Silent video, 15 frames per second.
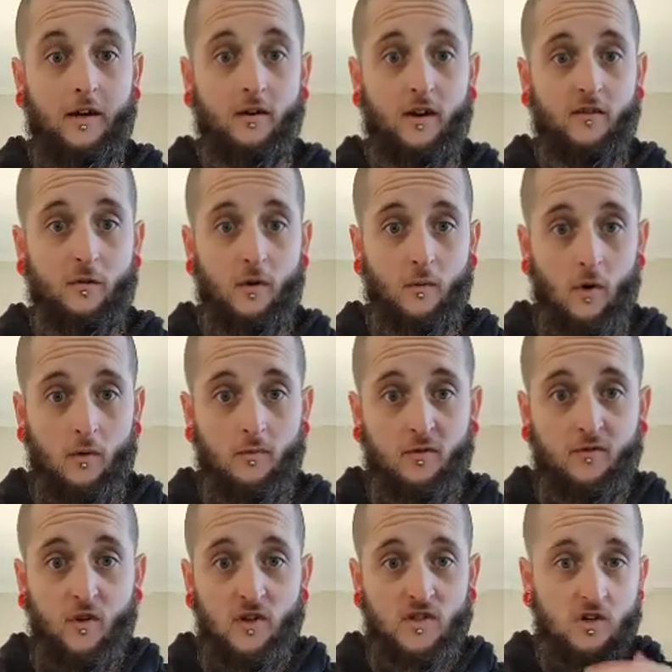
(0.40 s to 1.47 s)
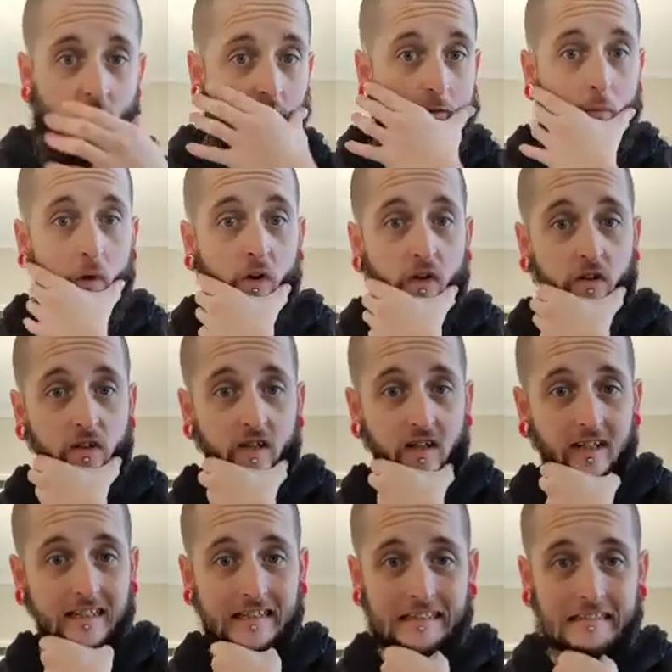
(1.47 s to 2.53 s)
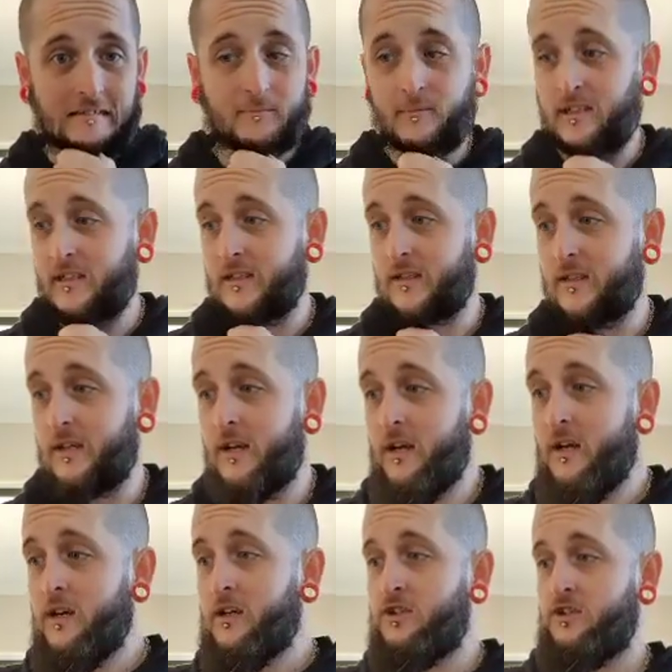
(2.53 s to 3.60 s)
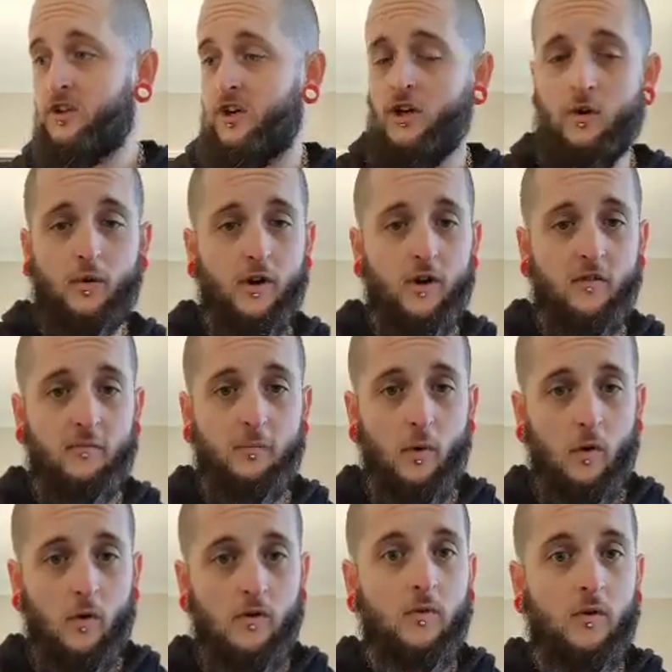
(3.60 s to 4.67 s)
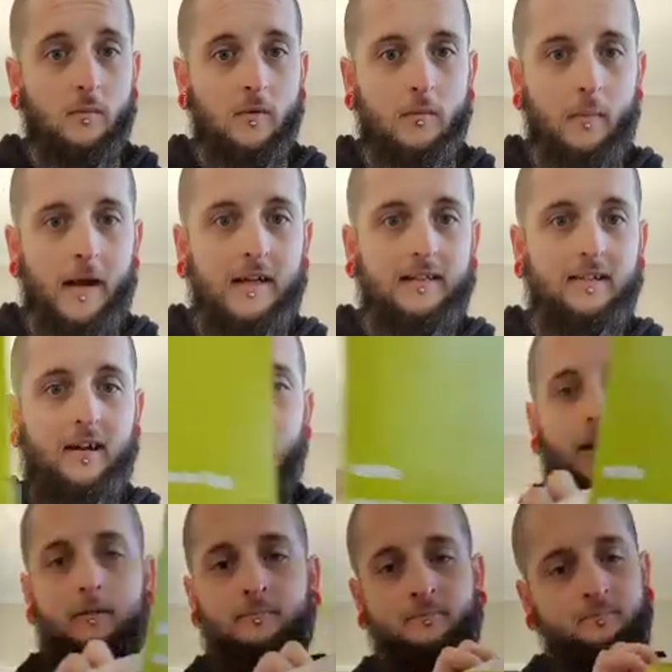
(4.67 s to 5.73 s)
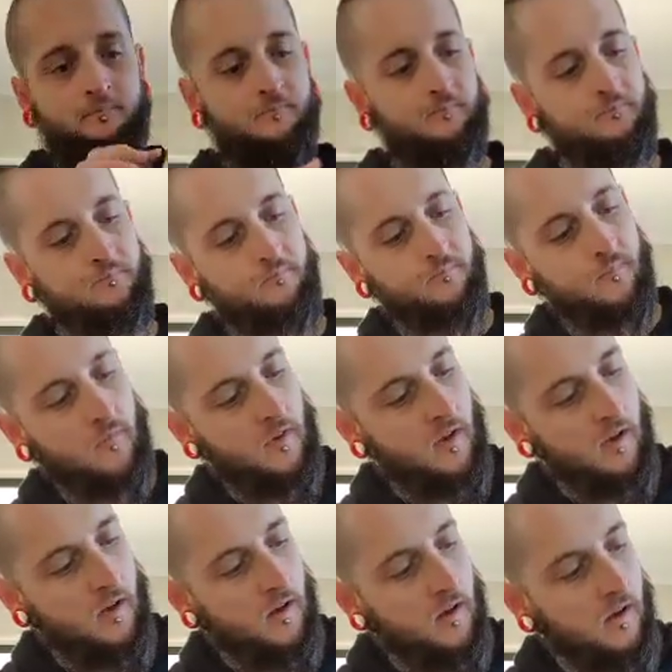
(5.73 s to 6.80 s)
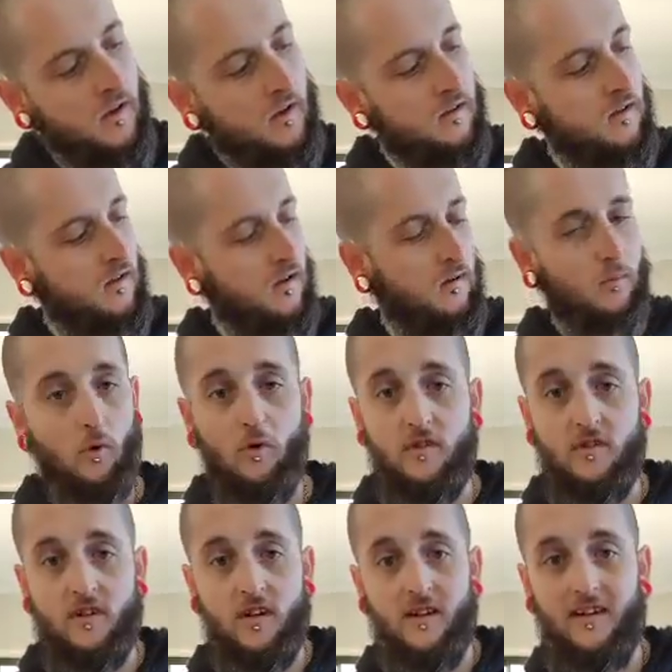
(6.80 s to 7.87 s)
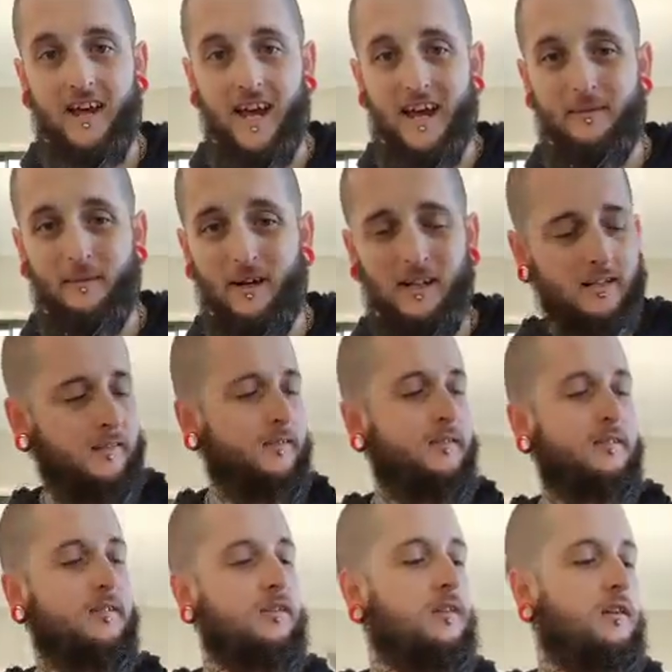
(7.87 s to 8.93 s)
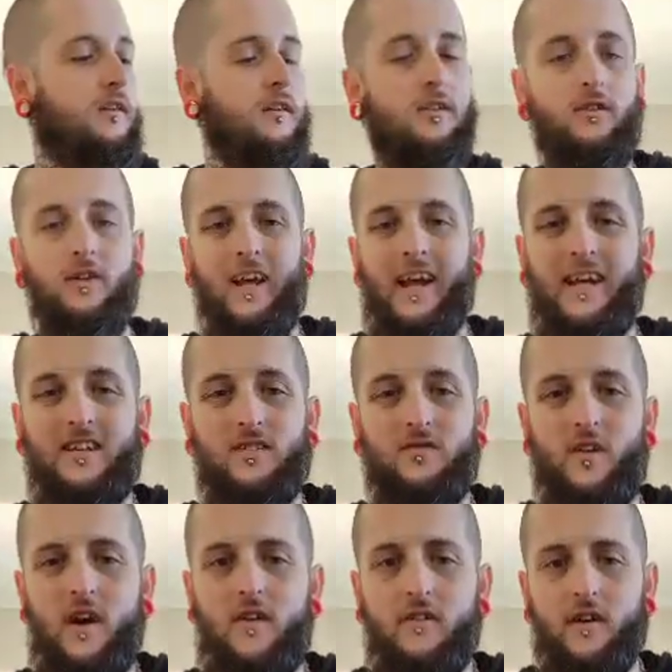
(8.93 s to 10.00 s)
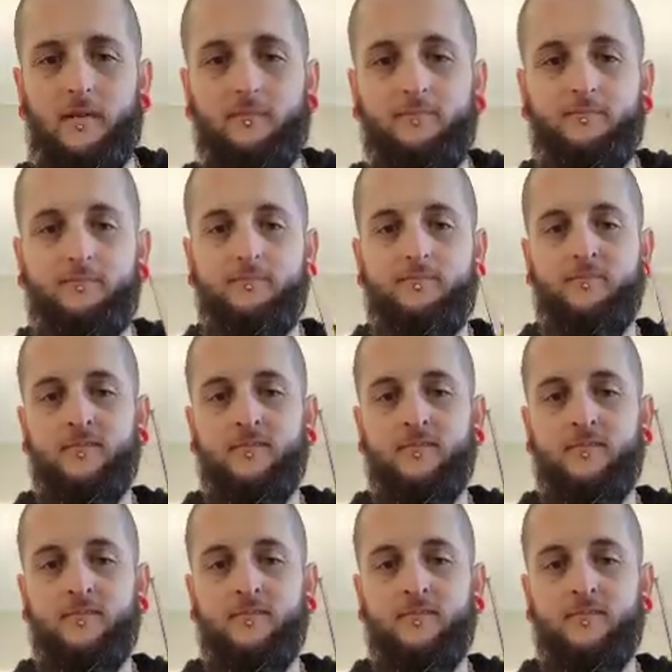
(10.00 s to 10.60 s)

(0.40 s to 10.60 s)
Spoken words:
Hey there everyone, welcome to Fozzdike's World. Here to show you what I've bought and what I'm going to make today. So I bought this at Kmart. It's a little egg terrarium.